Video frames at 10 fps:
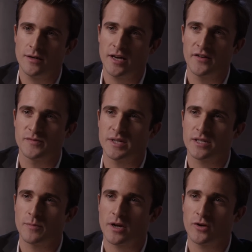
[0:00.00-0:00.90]
It gives me
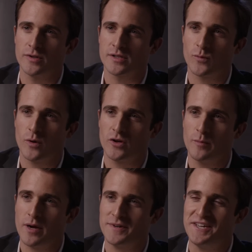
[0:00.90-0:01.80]
some clue as to what you
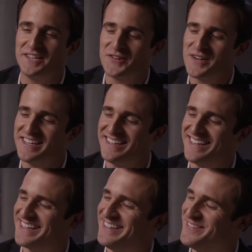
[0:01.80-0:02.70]
might be
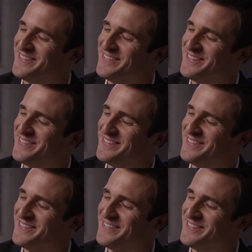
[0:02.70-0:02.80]
drinking.